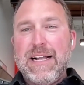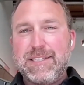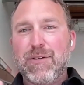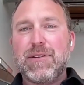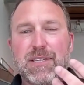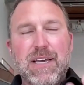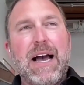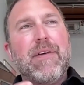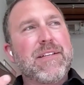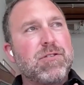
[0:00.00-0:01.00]
And so
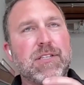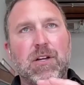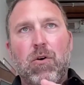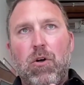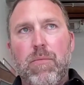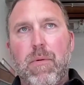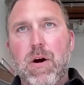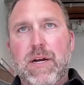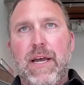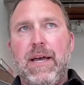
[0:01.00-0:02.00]
I think there's just a whole
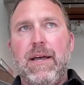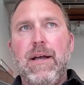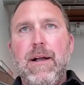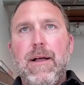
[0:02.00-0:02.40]
market